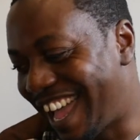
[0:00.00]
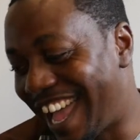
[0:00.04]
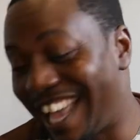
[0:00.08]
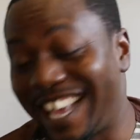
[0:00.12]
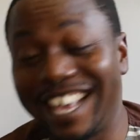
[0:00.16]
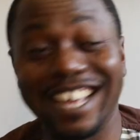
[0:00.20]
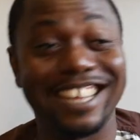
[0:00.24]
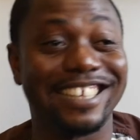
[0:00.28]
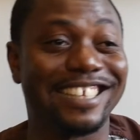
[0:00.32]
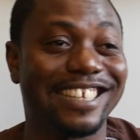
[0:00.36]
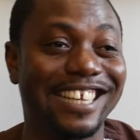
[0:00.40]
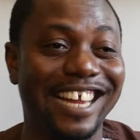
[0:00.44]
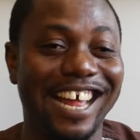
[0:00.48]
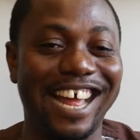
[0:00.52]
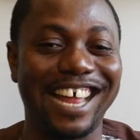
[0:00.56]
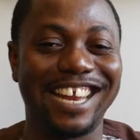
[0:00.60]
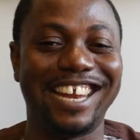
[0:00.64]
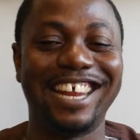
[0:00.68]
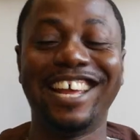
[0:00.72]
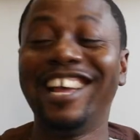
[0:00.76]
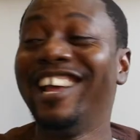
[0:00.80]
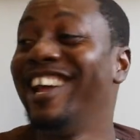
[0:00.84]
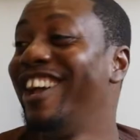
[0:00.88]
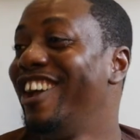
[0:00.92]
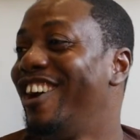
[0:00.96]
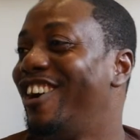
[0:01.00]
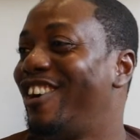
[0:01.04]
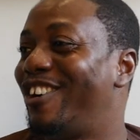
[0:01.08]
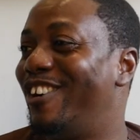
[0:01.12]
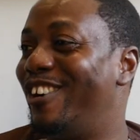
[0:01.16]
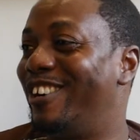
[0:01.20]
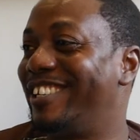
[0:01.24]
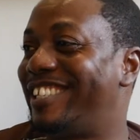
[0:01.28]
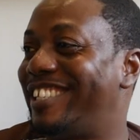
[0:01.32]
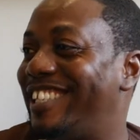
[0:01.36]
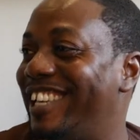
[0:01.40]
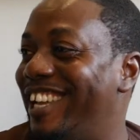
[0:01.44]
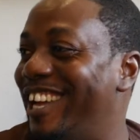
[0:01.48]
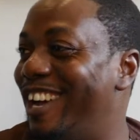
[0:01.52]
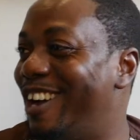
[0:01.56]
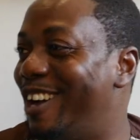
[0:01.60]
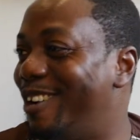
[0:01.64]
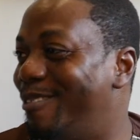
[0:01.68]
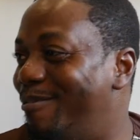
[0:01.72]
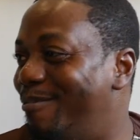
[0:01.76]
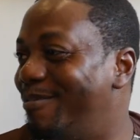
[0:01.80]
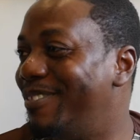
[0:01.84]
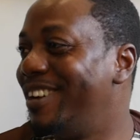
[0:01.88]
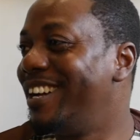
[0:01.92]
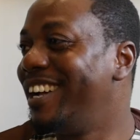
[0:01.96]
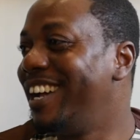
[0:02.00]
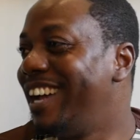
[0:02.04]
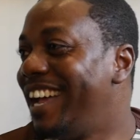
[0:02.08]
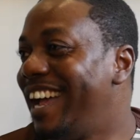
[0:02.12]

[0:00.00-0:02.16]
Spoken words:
get sad, because it